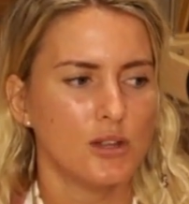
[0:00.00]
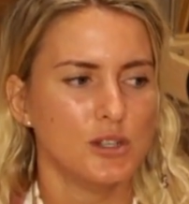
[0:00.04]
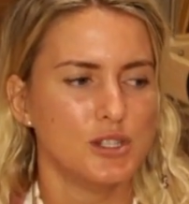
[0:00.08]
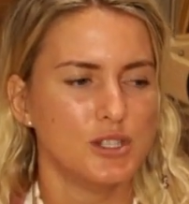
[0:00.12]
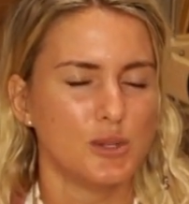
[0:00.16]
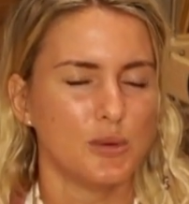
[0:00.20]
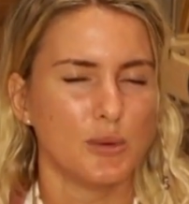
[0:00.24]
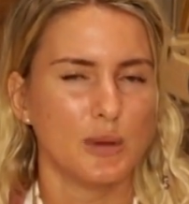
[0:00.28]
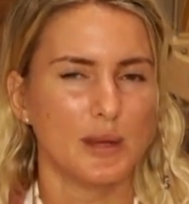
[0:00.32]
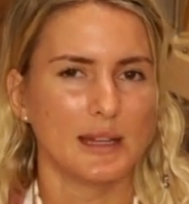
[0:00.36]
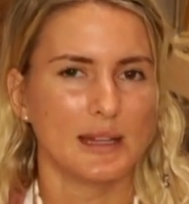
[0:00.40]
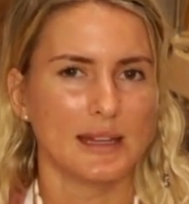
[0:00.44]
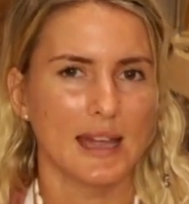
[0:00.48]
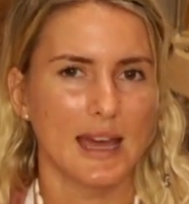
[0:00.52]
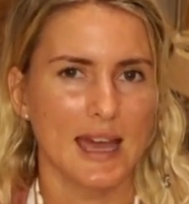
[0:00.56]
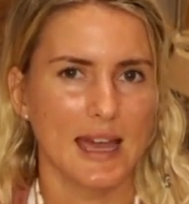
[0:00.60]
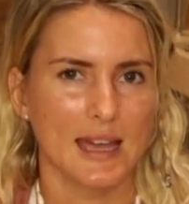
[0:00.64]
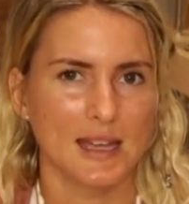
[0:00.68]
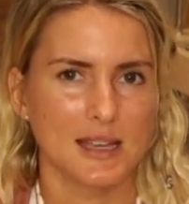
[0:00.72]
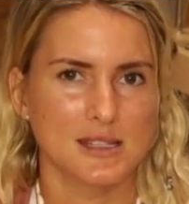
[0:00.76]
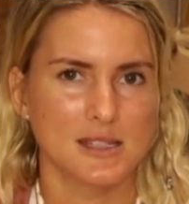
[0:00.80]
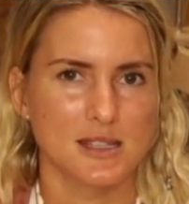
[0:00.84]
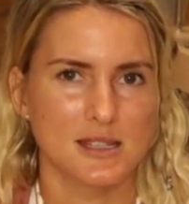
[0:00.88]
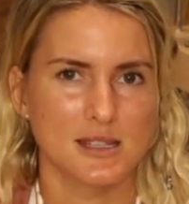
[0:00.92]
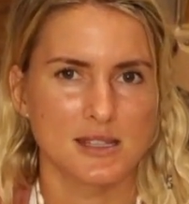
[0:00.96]
doing the
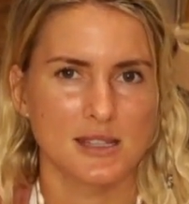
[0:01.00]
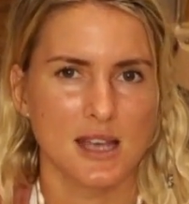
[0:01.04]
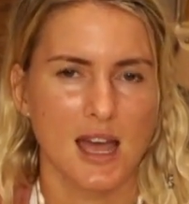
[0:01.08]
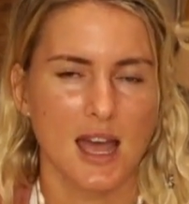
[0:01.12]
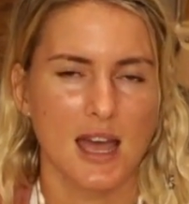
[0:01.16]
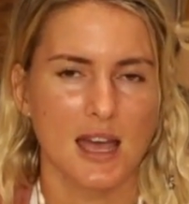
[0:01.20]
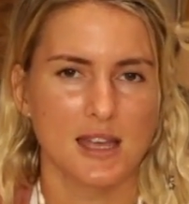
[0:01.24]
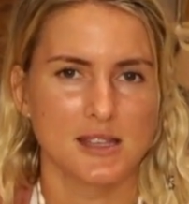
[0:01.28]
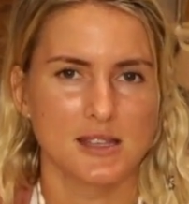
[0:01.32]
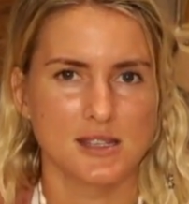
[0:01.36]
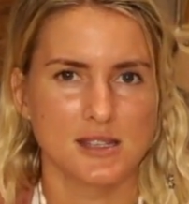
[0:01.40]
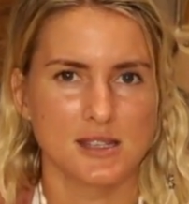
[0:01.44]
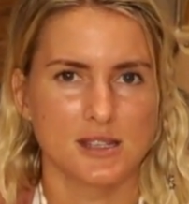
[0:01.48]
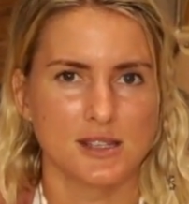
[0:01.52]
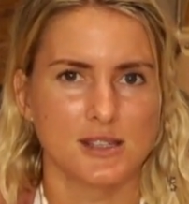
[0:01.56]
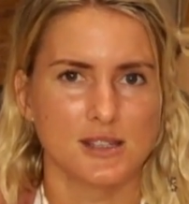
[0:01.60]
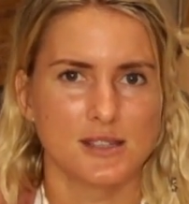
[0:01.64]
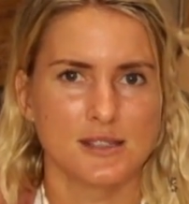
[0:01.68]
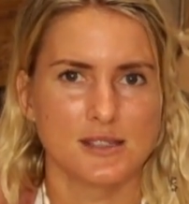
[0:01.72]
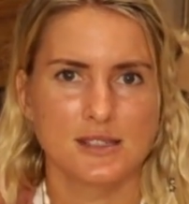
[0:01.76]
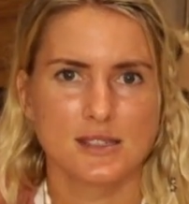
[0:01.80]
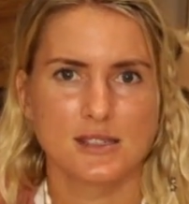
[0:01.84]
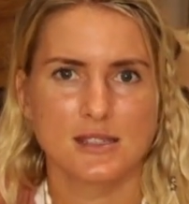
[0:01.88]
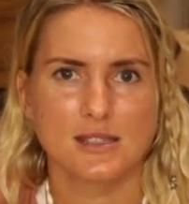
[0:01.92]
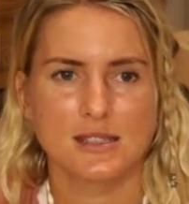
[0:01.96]

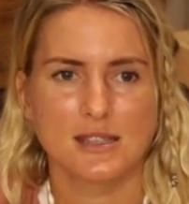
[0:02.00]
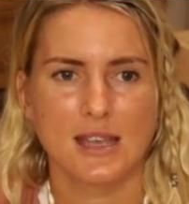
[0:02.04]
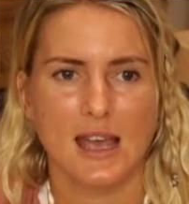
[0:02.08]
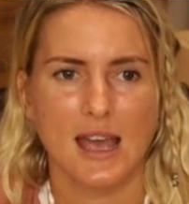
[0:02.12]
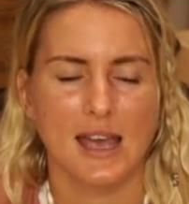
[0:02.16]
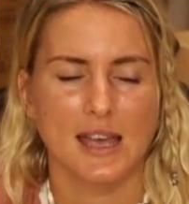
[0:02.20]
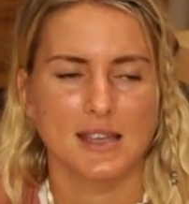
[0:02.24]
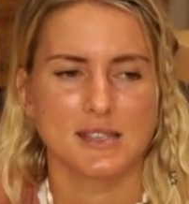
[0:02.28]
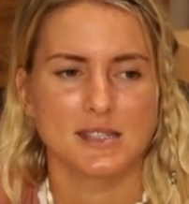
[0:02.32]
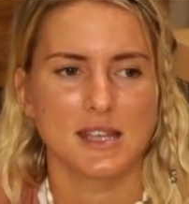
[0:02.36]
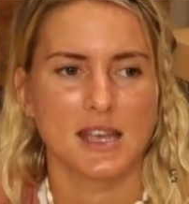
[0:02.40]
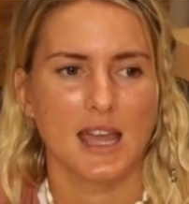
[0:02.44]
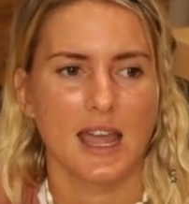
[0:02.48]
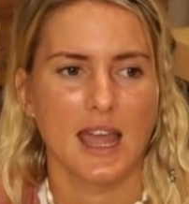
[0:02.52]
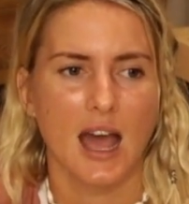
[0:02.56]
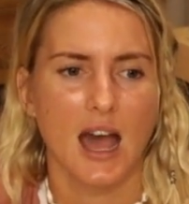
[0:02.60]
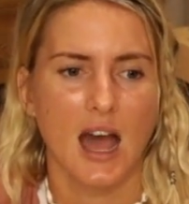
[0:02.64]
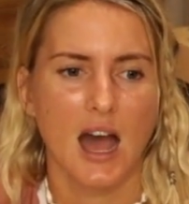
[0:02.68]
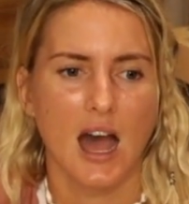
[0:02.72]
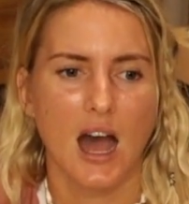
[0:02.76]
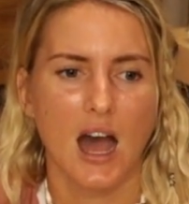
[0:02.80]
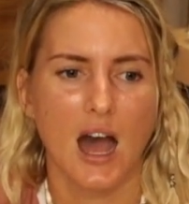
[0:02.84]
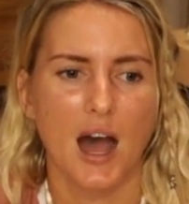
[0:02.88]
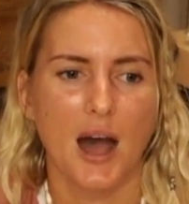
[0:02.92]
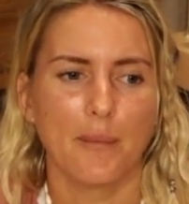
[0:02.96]
exercises as they
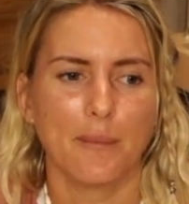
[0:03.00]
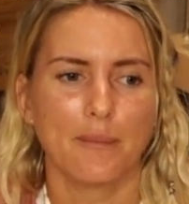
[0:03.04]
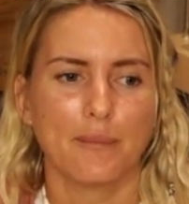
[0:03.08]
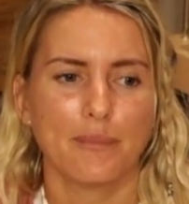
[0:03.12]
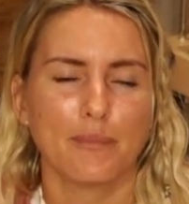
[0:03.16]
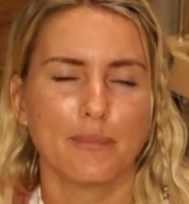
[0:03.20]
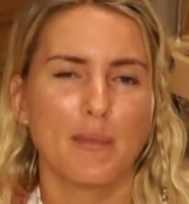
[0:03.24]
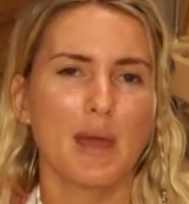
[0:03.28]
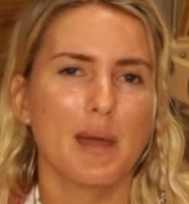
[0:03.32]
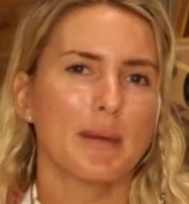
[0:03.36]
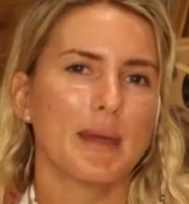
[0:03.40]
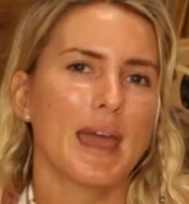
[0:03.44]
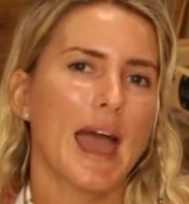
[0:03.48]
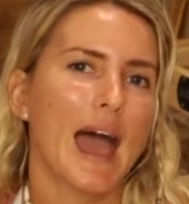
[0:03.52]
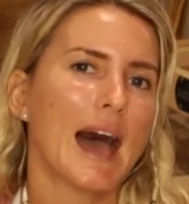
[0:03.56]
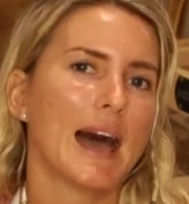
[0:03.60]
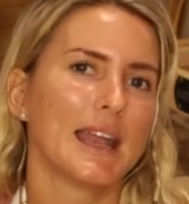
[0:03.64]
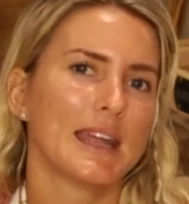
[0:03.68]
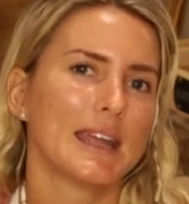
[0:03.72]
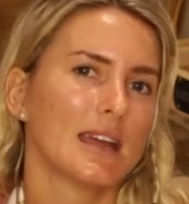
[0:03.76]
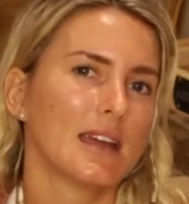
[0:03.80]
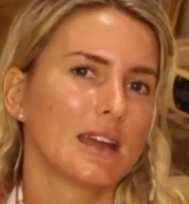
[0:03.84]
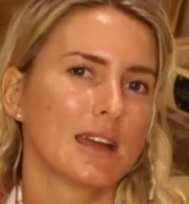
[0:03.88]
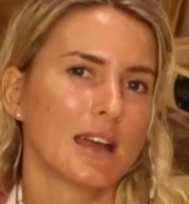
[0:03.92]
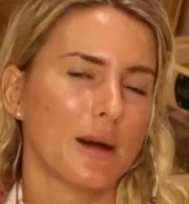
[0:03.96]
are, maybe
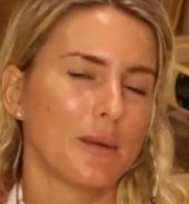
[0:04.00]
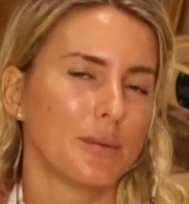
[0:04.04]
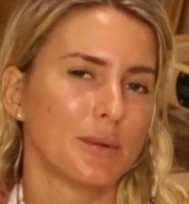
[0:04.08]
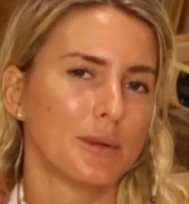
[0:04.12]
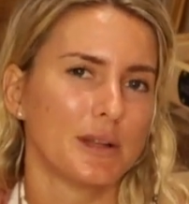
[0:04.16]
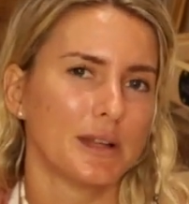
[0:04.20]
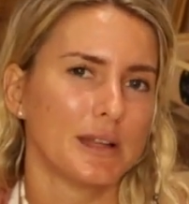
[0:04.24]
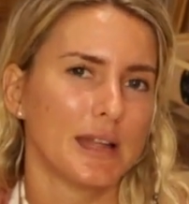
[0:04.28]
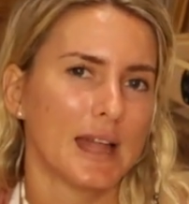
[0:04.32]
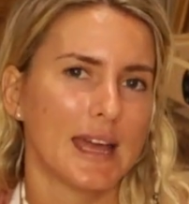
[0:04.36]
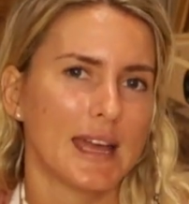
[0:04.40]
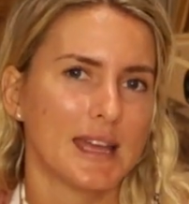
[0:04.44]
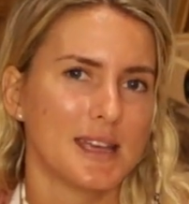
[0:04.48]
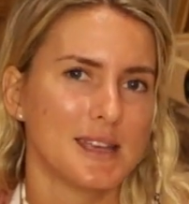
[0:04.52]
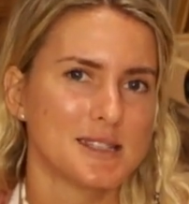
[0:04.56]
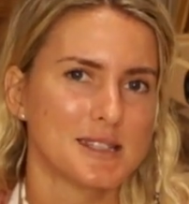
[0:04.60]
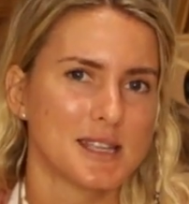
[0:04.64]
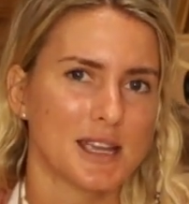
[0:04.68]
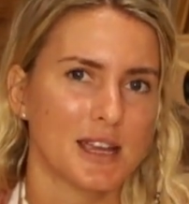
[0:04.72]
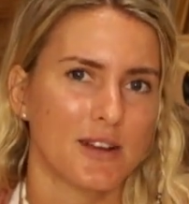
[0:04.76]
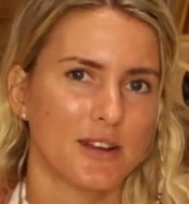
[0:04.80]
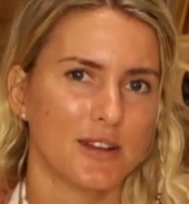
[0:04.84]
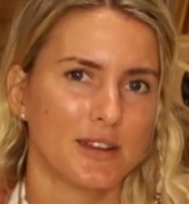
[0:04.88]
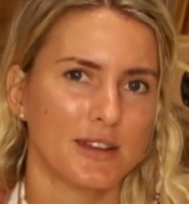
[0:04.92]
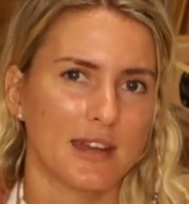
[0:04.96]
adding a couple of layers
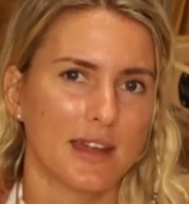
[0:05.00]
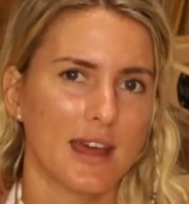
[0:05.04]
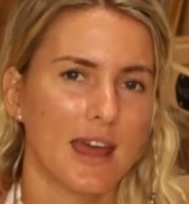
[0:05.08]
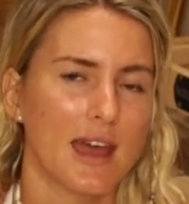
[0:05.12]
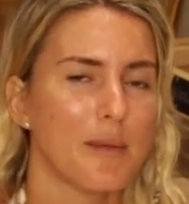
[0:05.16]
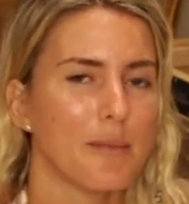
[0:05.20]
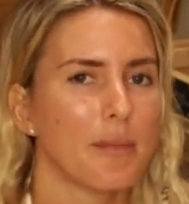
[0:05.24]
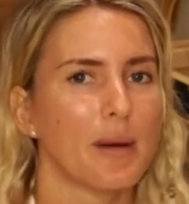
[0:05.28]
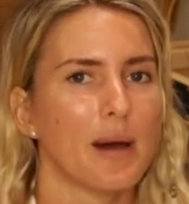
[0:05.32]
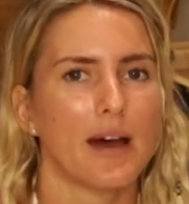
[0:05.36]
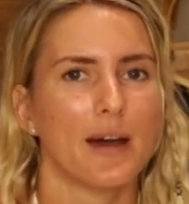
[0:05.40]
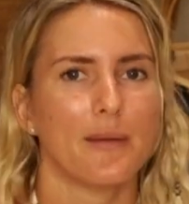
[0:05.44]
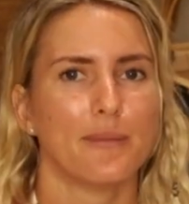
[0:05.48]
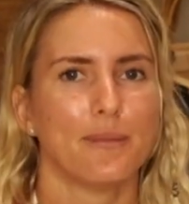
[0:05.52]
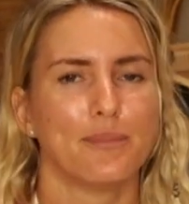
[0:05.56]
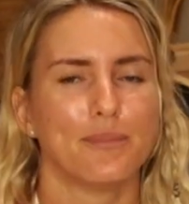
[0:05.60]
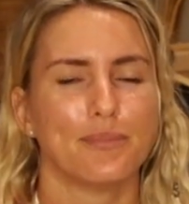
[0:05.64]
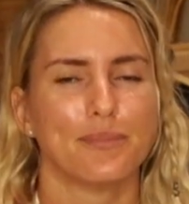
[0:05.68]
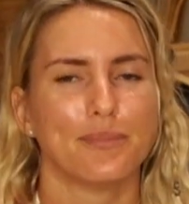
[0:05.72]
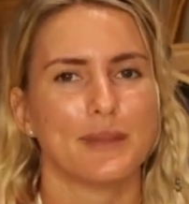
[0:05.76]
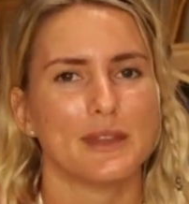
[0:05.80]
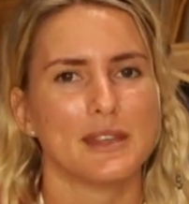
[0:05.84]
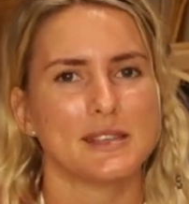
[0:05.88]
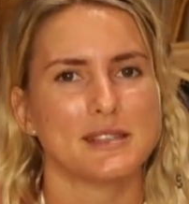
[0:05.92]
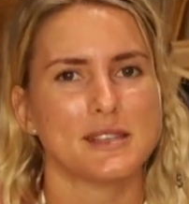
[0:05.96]
here and there, but
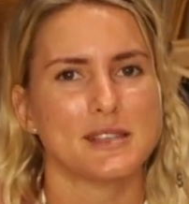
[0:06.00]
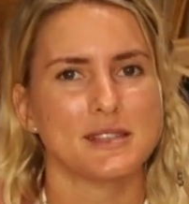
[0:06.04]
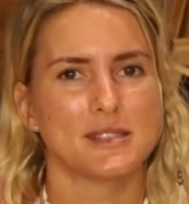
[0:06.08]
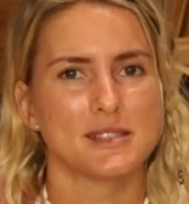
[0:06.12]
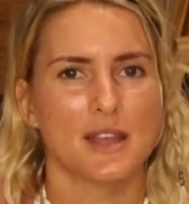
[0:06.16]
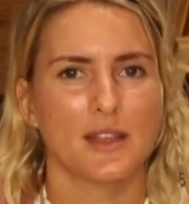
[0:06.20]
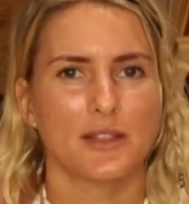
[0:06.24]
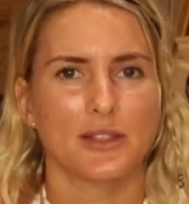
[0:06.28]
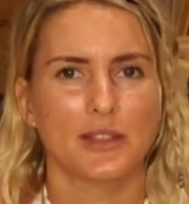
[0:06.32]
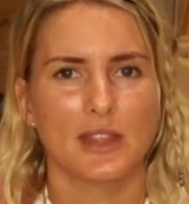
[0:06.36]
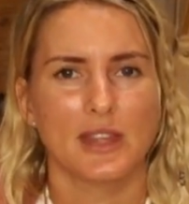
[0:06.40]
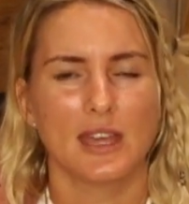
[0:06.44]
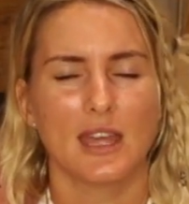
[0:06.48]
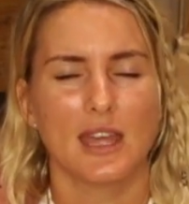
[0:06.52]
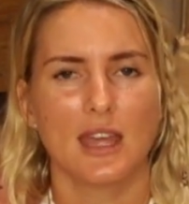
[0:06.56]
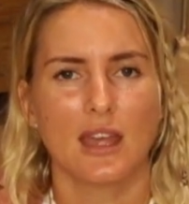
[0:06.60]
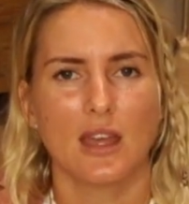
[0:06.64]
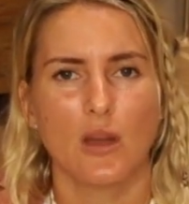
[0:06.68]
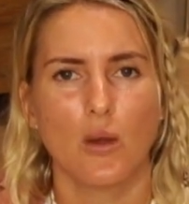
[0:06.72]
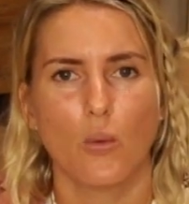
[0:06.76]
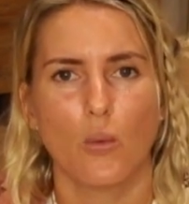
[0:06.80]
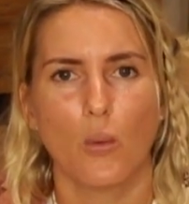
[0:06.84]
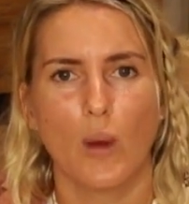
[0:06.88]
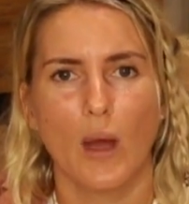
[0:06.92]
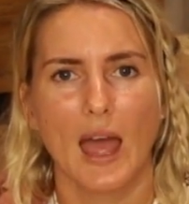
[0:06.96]
this is
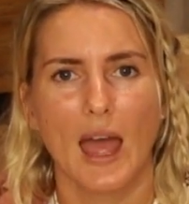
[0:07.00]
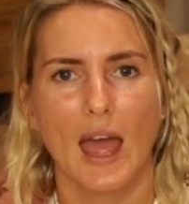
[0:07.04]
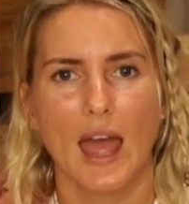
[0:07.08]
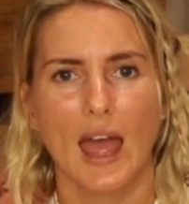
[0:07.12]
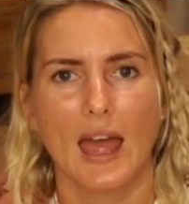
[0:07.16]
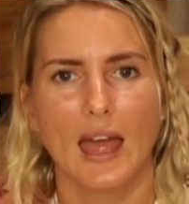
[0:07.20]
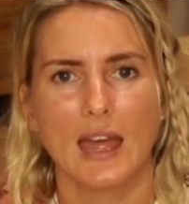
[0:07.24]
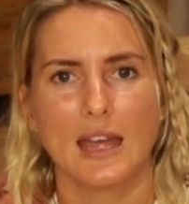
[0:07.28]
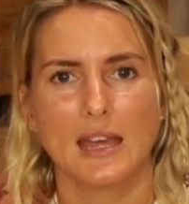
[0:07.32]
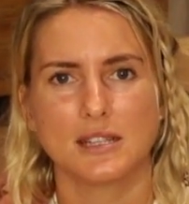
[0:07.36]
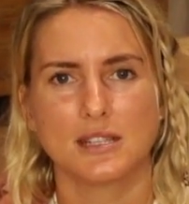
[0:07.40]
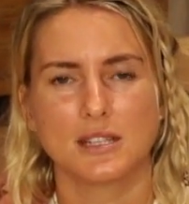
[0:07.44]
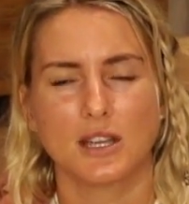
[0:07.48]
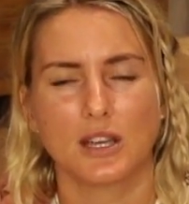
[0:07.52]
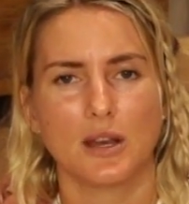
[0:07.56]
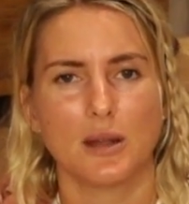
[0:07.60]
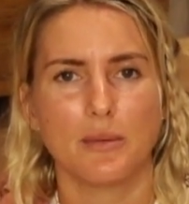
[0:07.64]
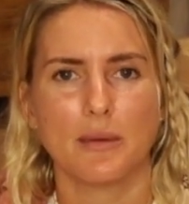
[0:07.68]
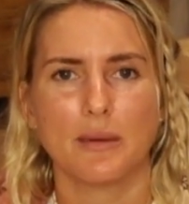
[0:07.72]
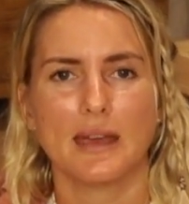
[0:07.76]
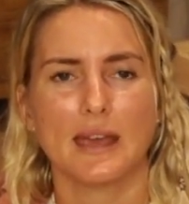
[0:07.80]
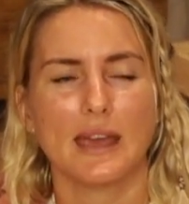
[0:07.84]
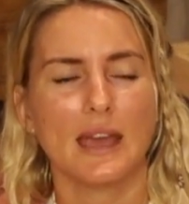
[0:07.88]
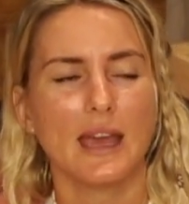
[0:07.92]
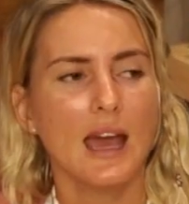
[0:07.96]
something where it's going to
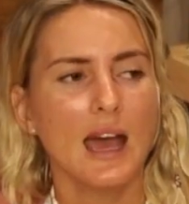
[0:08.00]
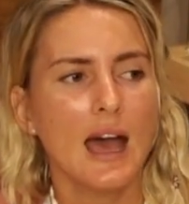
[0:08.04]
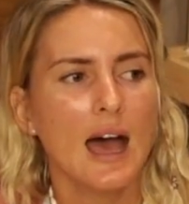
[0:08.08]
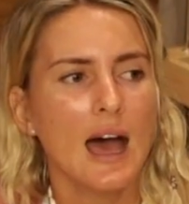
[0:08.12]
be